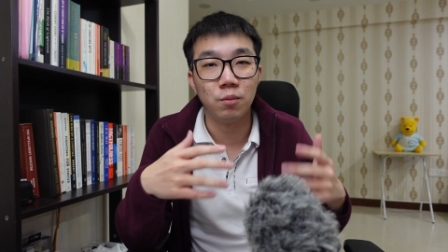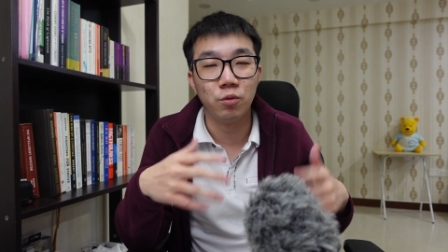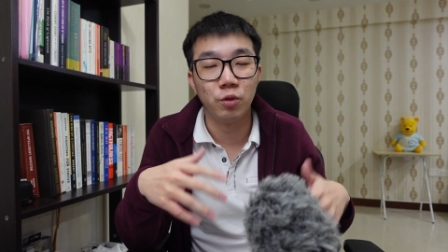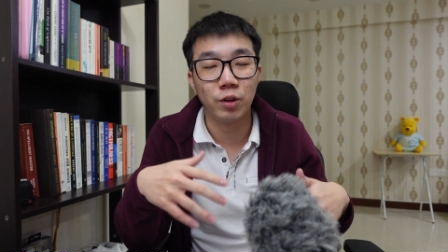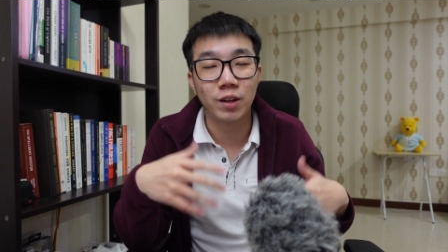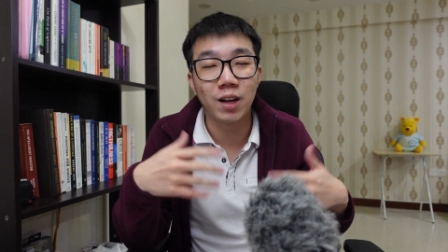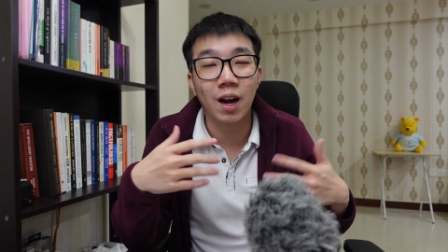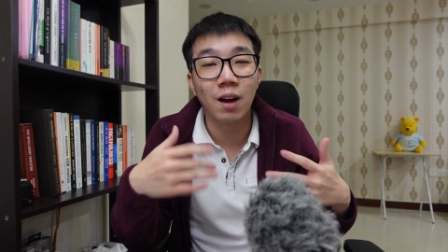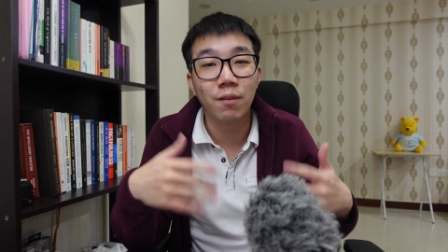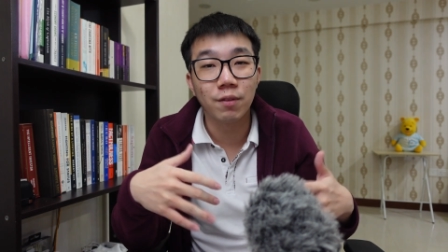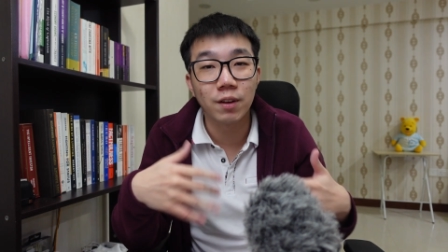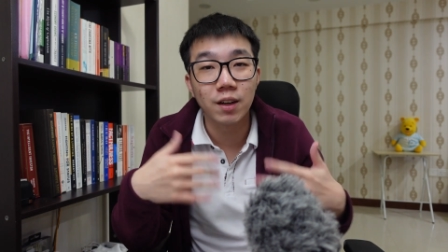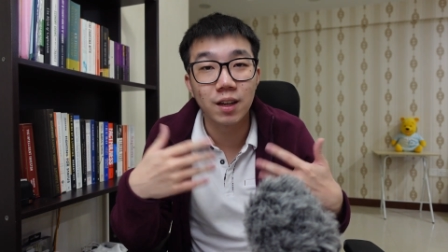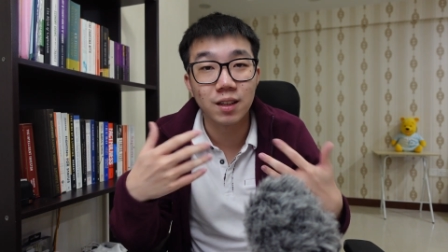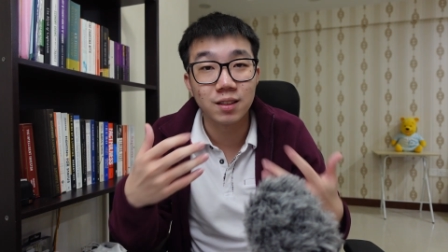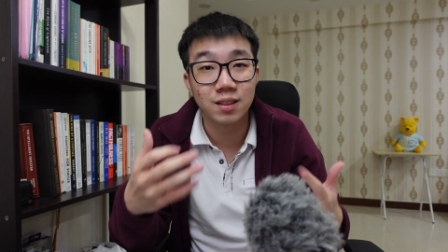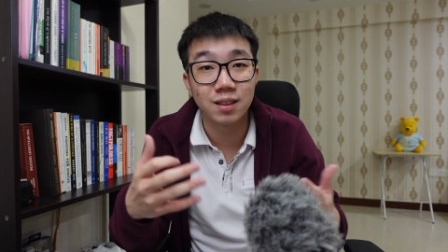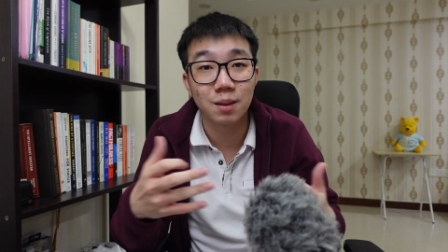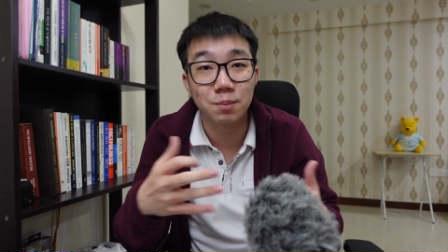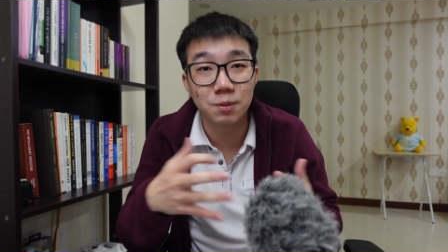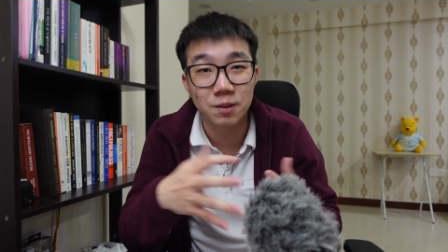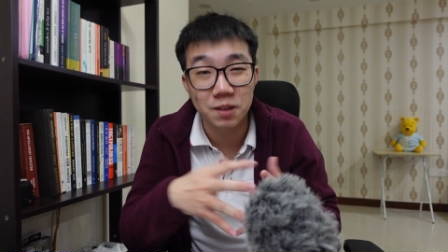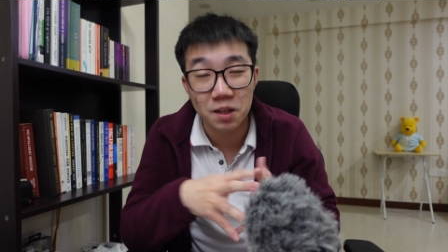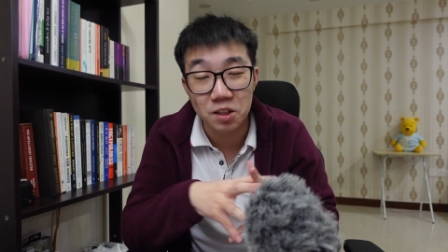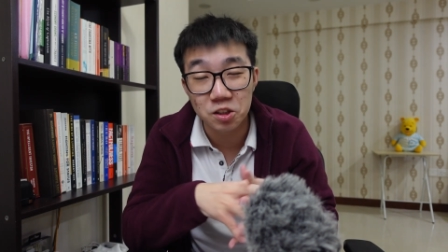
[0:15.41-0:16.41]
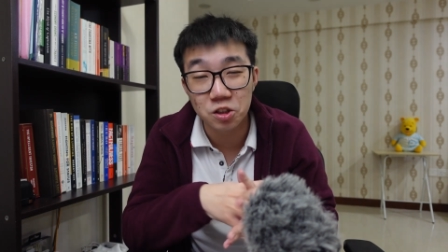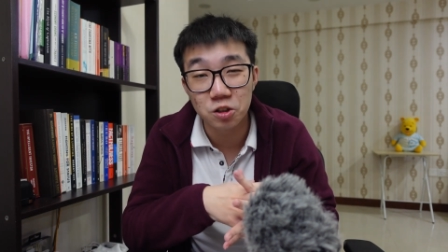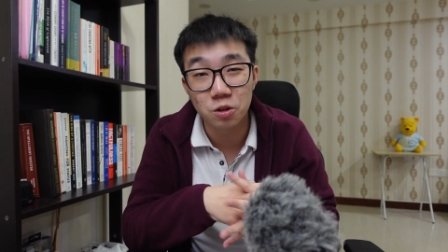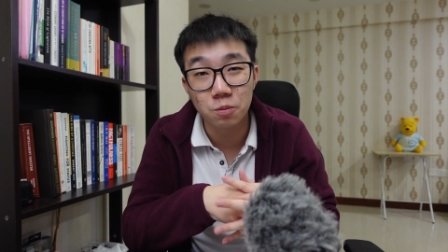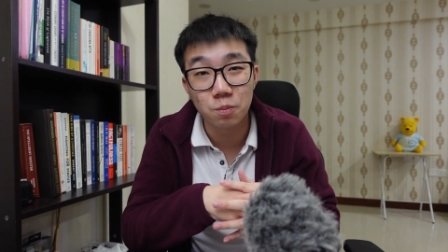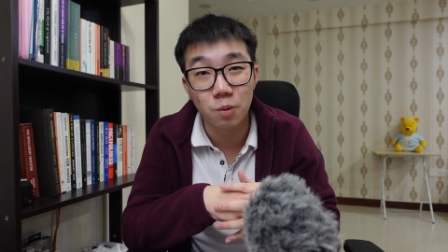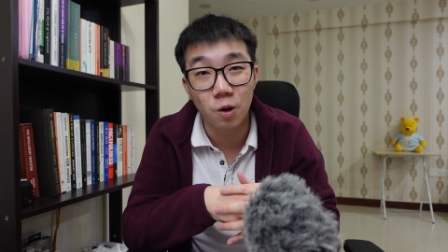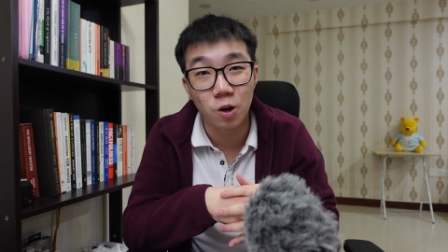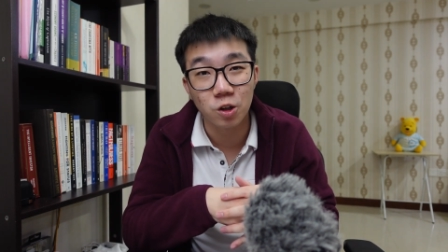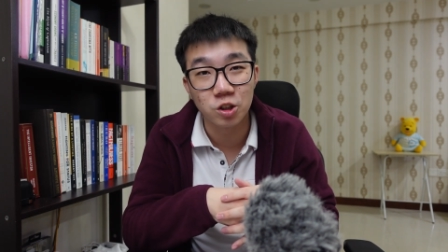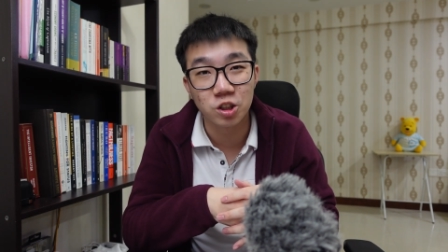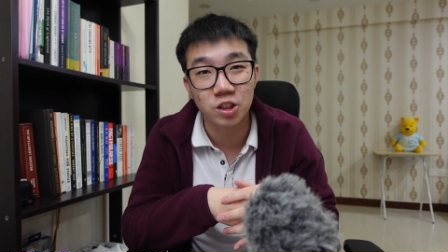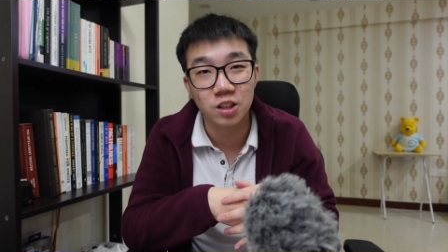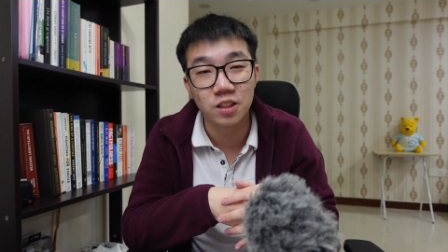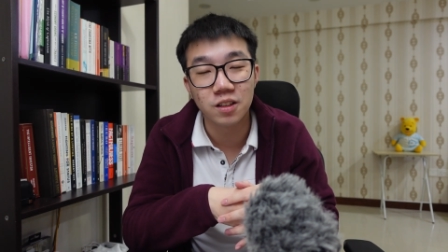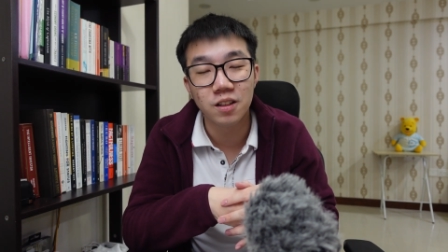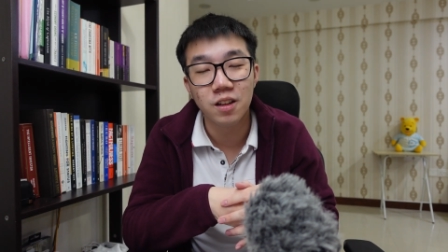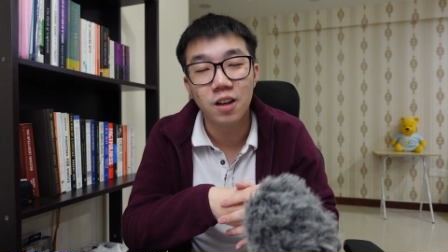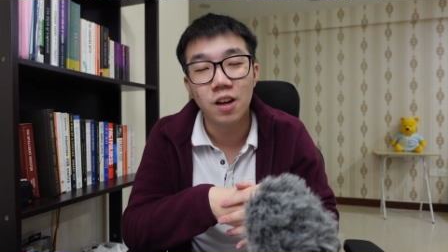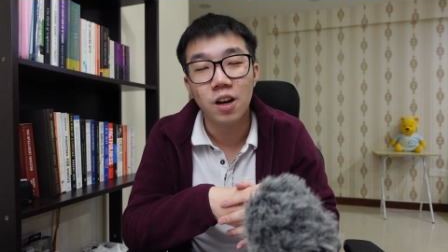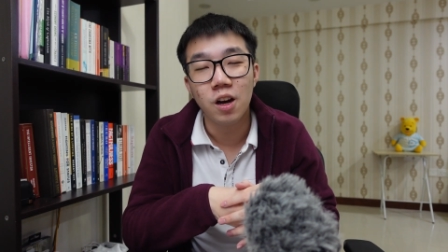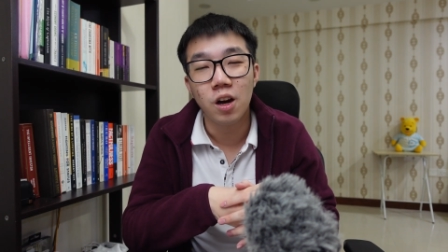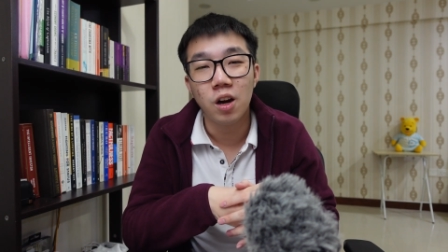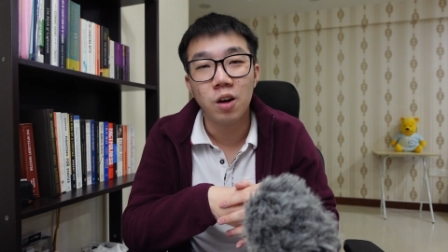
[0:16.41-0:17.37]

recovered a substantial portion,